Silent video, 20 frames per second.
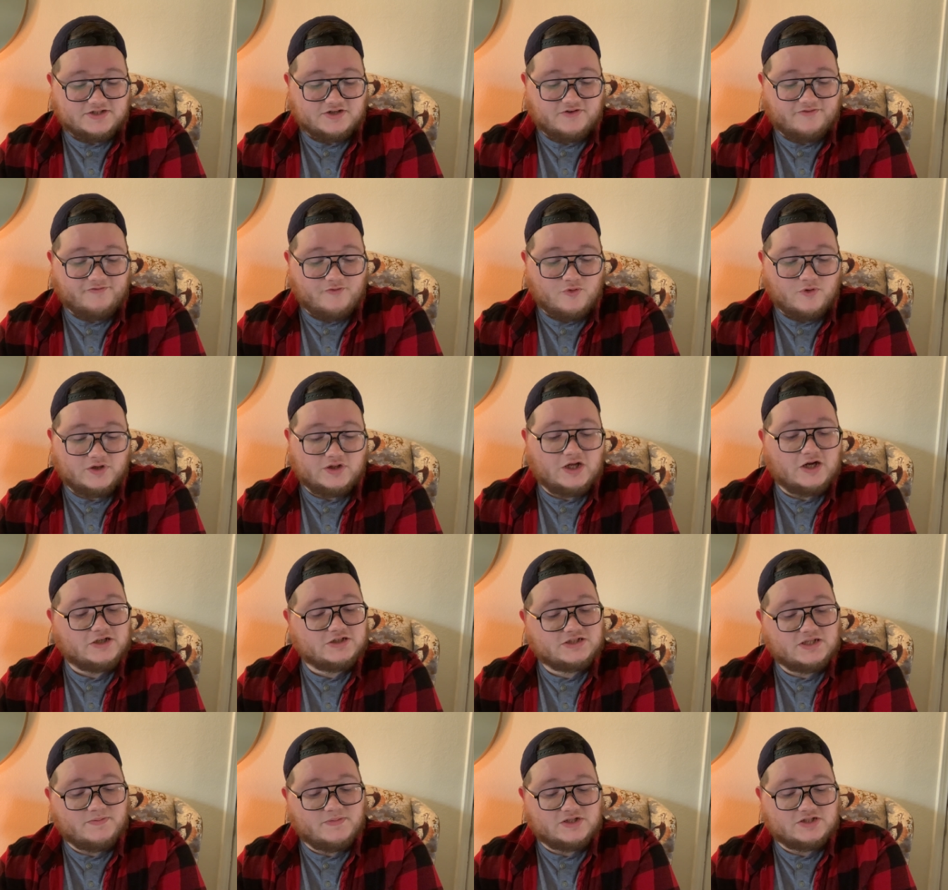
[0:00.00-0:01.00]
her four
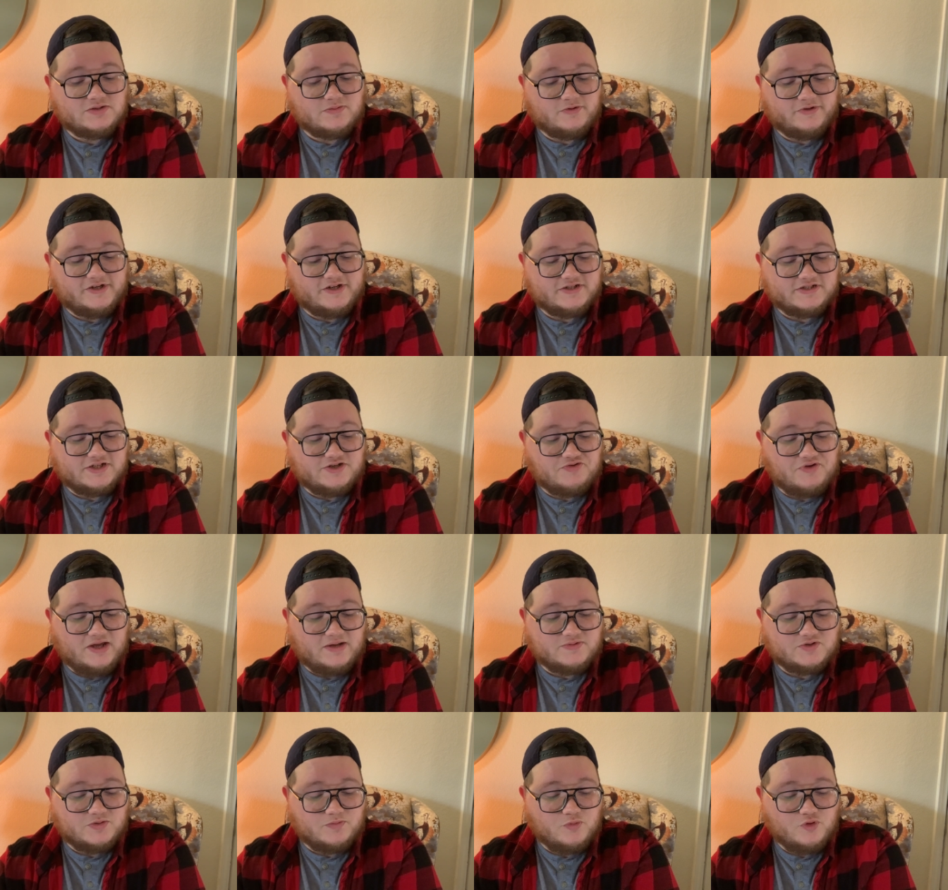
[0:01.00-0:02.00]
largely miserable years at New
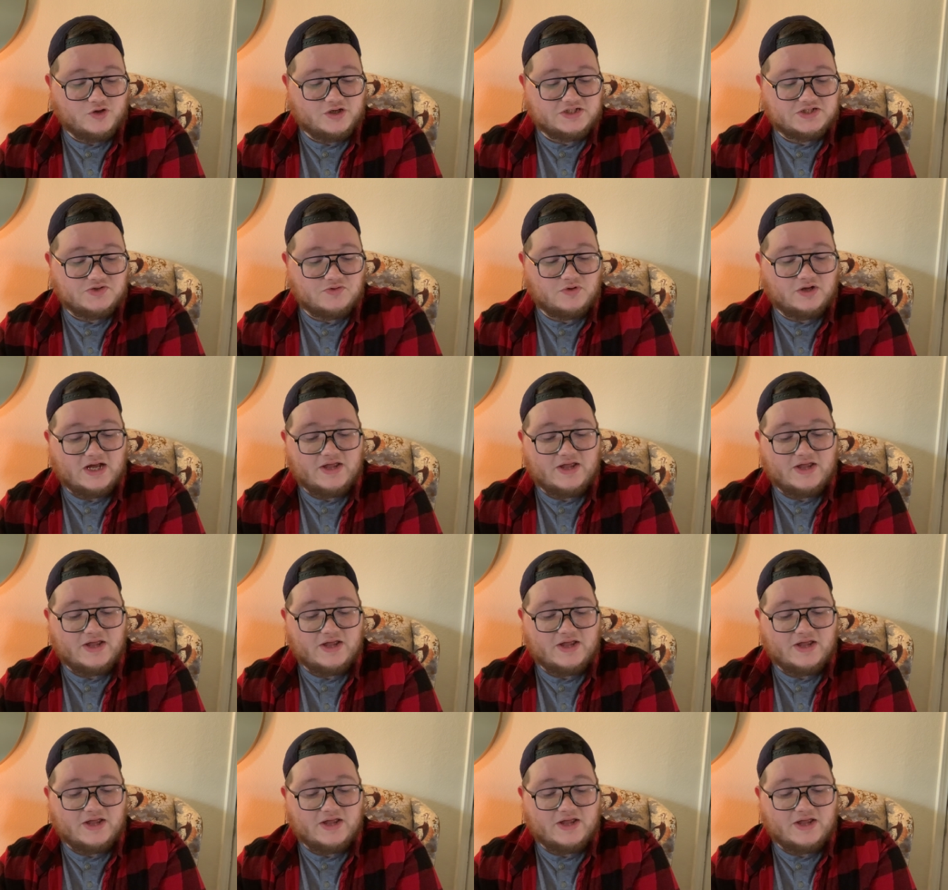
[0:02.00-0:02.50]
Hampshire boarding school,